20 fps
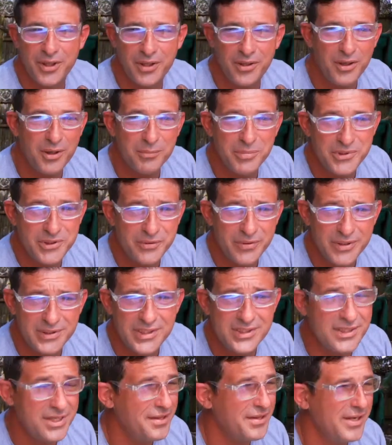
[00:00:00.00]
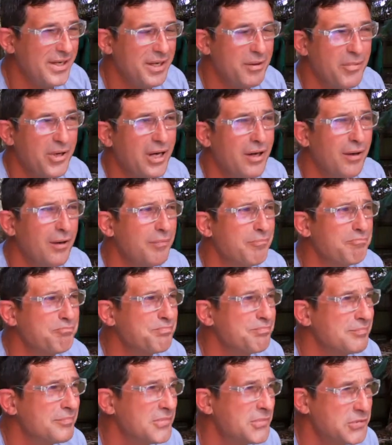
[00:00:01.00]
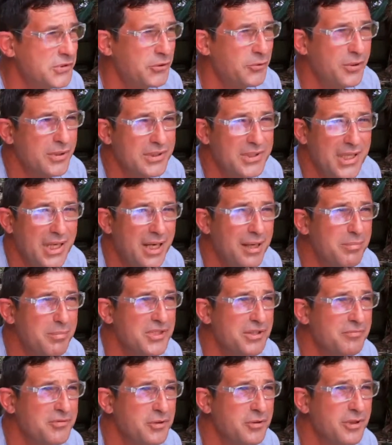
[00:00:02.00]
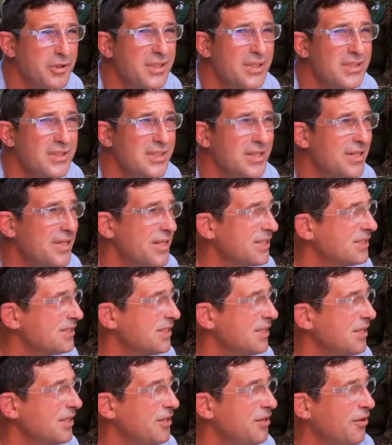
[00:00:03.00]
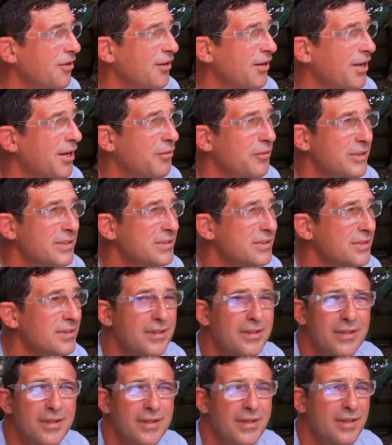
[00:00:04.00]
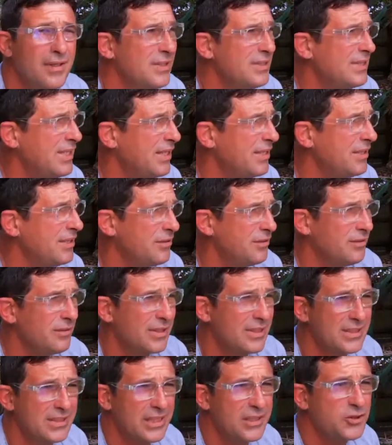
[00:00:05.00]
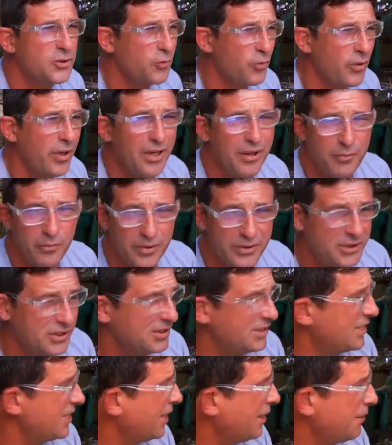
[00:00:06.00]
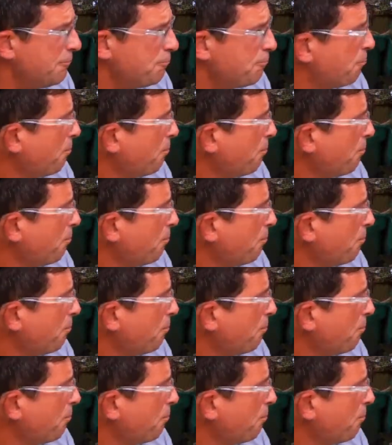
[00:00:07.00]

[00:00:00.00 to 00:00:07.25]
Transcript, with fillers: the clump too. This is the thing about certain types of trees and things in the yard I always tend to accentuate, which is that